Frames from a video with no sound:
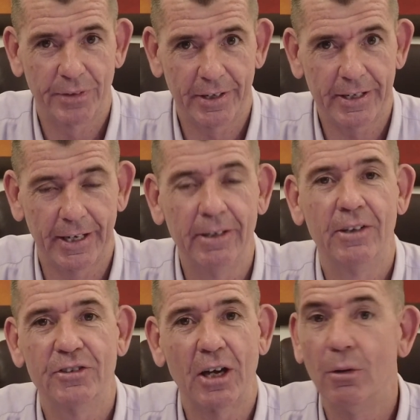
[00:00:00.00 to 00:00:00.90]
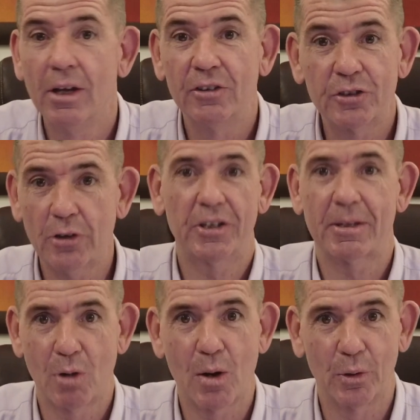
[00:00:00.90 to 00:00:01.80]
okay? So don't
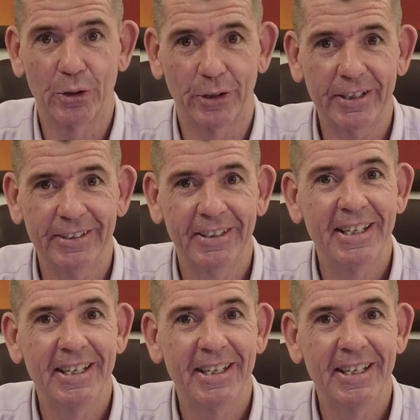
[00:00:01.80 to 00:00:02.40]
take my word on it.